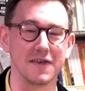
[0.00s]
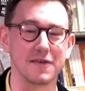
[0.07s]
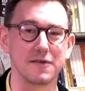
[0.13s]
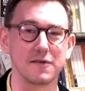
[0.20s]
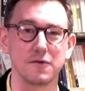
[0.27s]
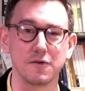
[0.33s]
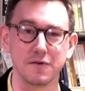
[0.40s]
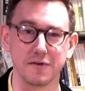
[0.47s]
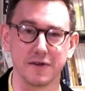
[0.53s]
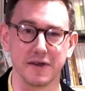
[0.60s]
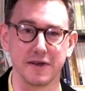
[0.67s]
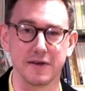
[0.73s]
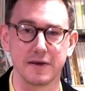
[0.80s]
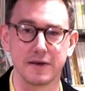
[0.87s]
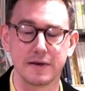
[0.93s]
this
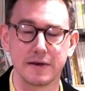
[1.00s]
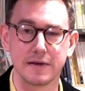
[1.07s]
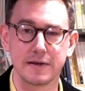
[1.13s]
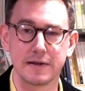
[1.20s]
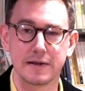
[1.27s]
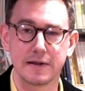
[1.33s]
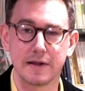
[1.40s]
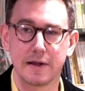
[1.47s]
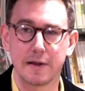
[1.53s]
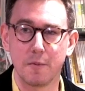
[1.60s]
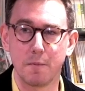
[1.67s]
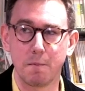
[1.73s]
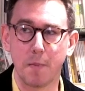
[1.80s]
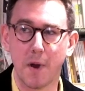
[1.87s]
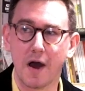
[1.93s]
story,
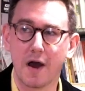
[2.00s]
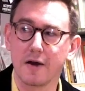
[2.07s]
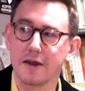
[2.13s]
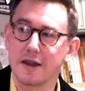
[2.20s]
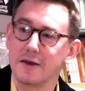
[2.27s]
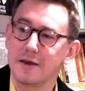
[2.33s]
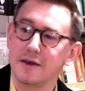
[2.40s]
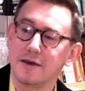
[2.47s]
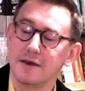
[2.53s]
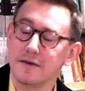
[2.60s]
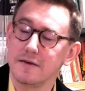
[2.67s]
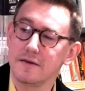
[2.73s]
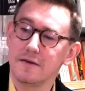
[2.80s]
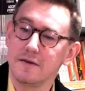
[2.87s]
partly